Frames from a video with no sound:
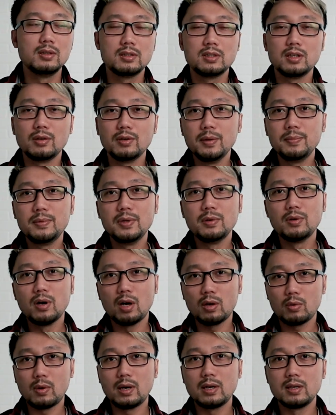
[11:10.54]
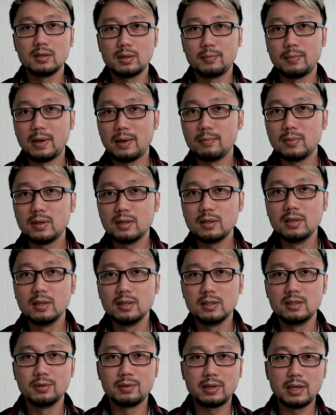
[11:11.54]
So if you're not one of the members,
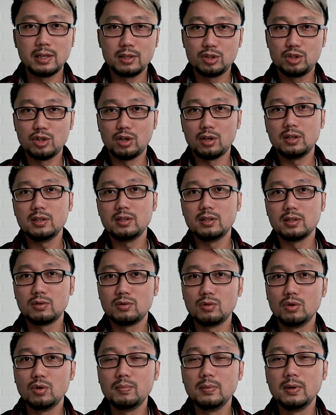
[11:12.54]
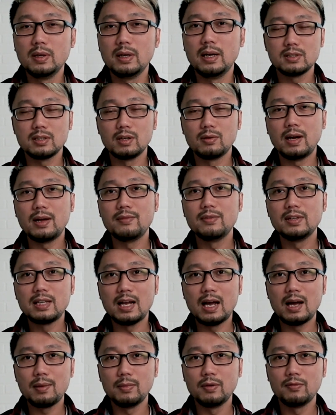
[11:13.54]
you can join the group. So every
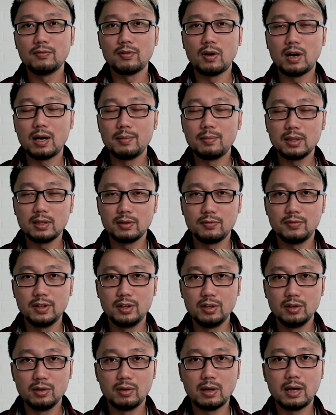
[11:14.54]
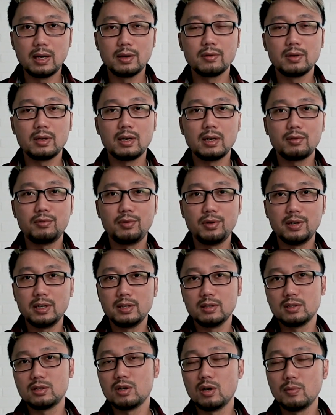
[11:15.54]
time before I make the video, I'm gonna
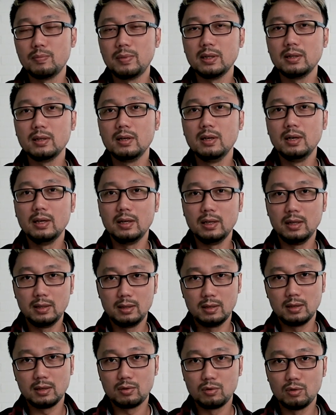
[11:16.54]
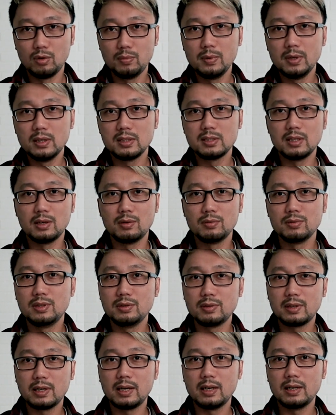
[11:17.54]
create a topic in the group, so
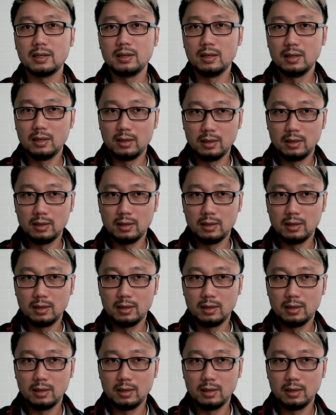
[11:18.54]
you can